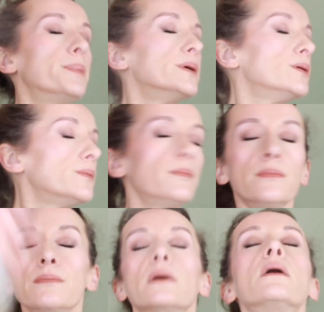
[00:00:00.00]
Boom.
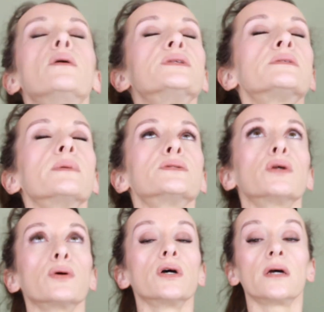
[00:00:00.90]
Oh, it smells
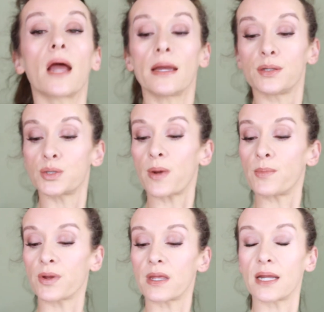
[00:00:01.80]
so good. I used way
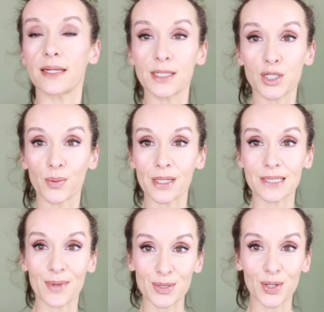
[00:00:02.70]
more than I need to, but
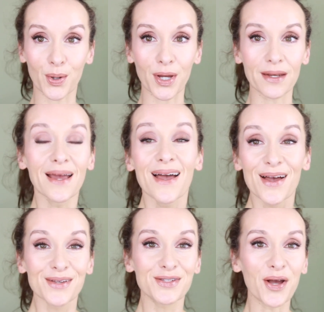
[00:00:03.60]
it smells so good.
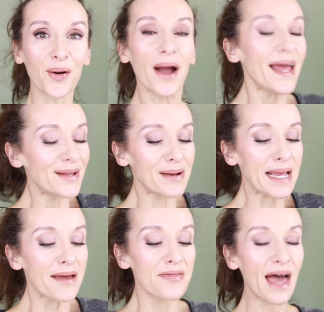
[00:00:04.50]
So
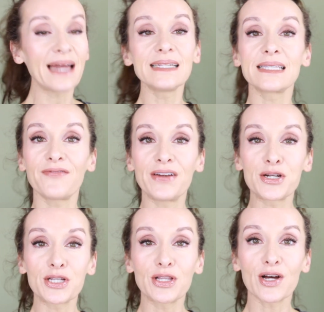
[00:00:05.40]
anyway, that is the
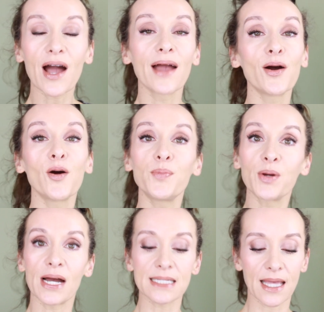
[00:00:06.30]
finished look. I hope
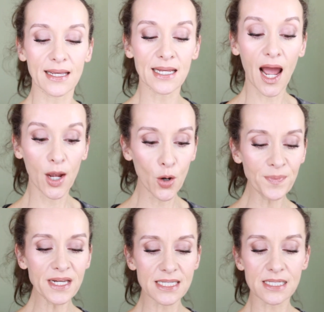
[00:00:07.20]
you guys like it. I
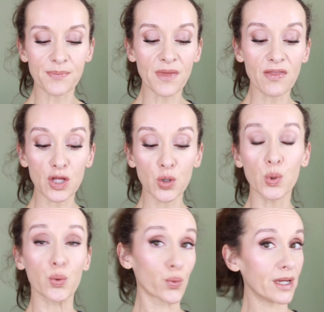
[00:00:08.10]
hope that it's something that you
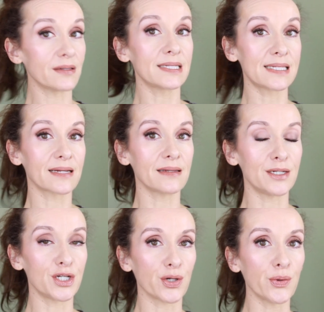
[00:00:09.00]
would
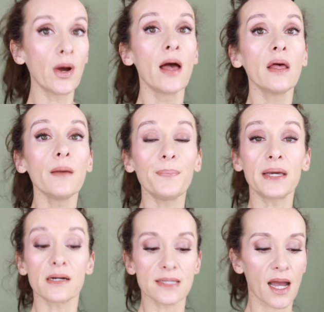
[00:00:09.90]
realistically do
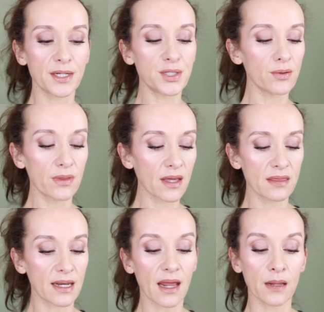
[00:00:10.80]
because I do
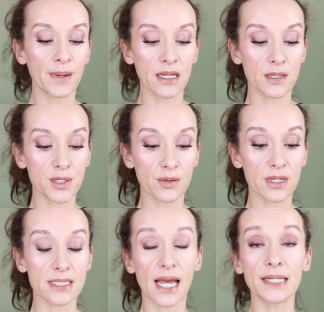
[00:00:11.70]
think that anybody can do
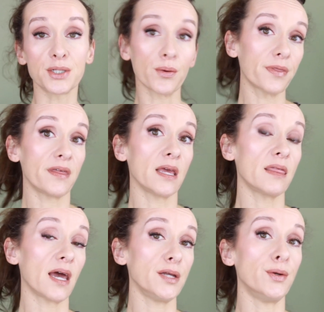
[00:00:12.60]
this. I don't
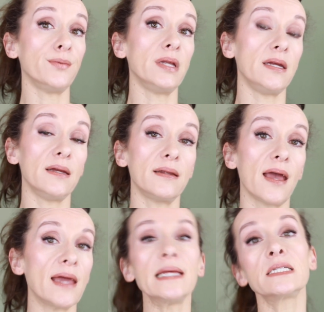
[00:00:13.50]
think that you need
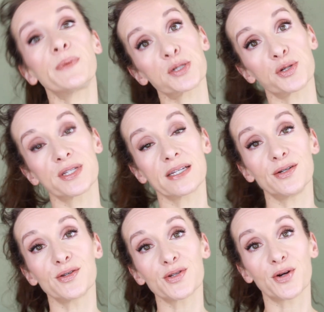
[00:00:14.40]
any special
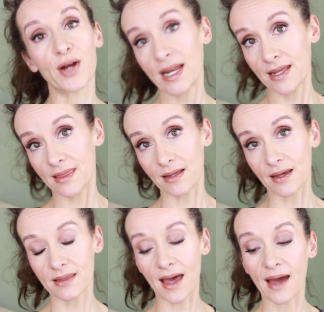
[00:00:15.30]
skills or anything
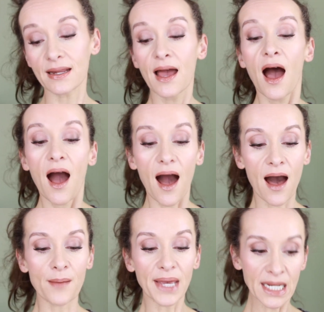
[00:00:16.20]
like
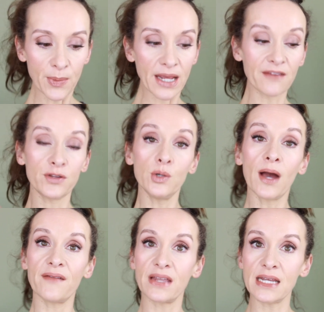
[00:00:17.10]
that. Anyway, if you
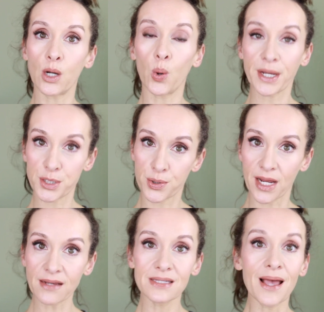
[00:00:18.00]
have any quick
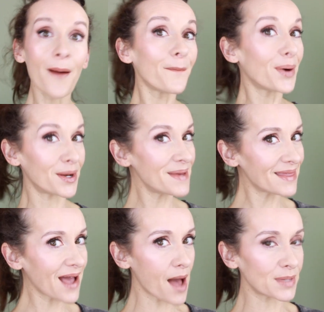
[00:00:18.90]
tricks, put them
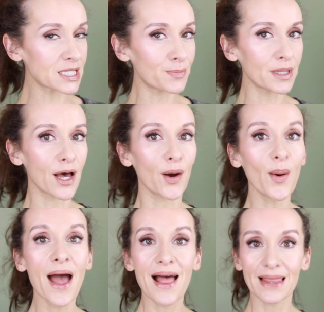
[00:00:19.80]
in the comments
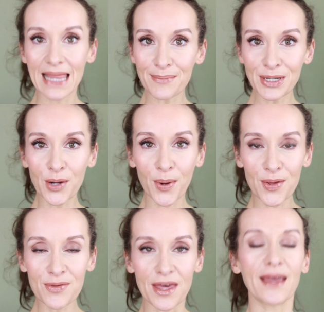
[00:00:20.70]
below. Let me know
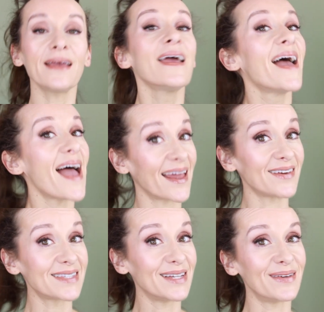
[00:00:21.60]
what you think and
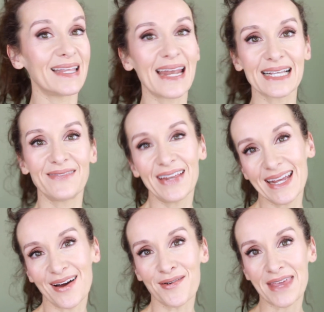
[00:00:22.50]
I'll see you in the next video.